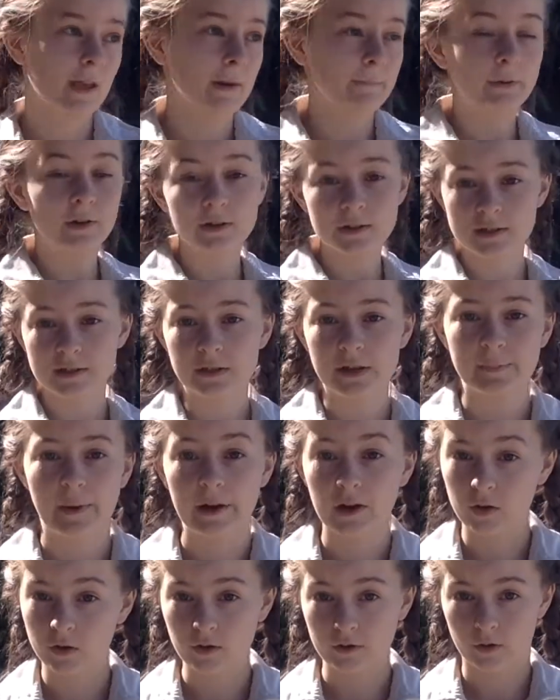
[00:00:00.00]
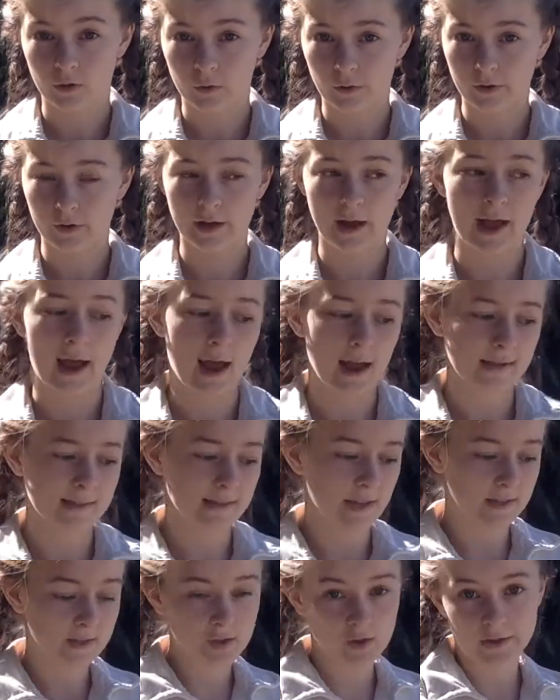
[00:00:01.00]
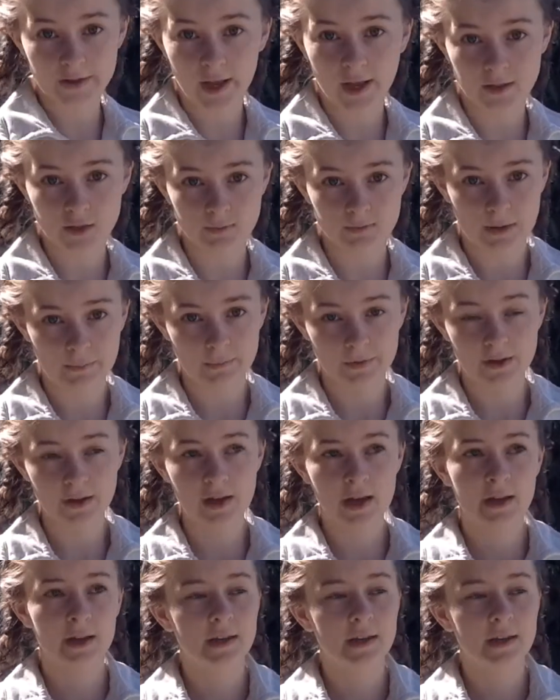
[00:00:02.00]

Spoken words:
And personally, my own goal as a student council member